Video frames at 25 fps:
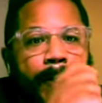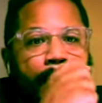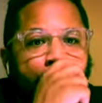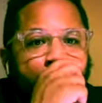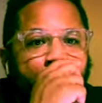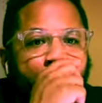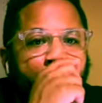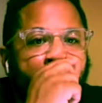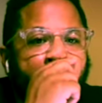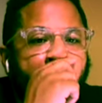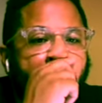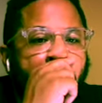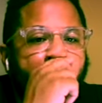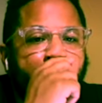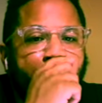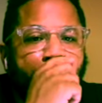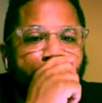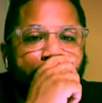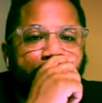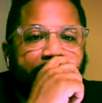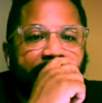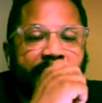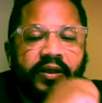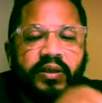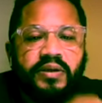
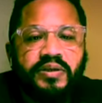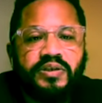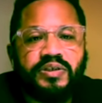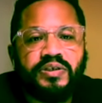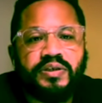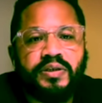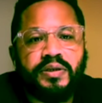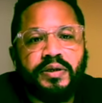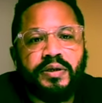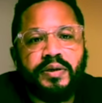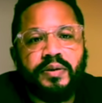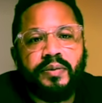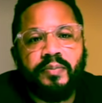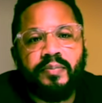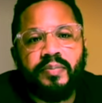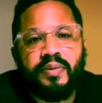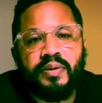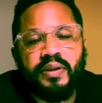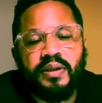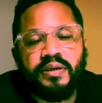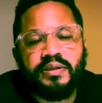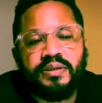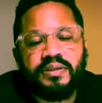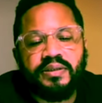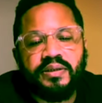um, this year,
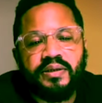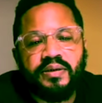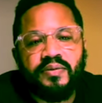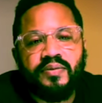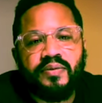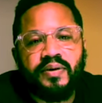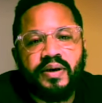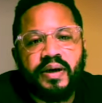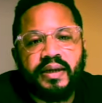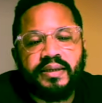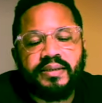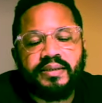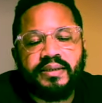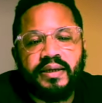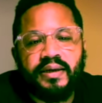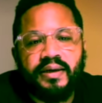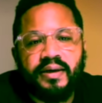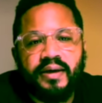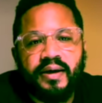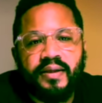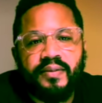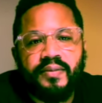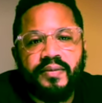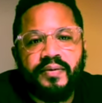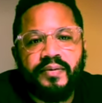but they still got
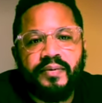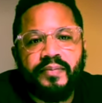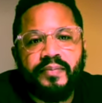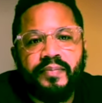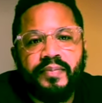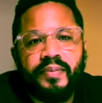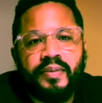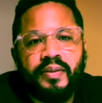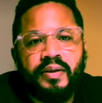together.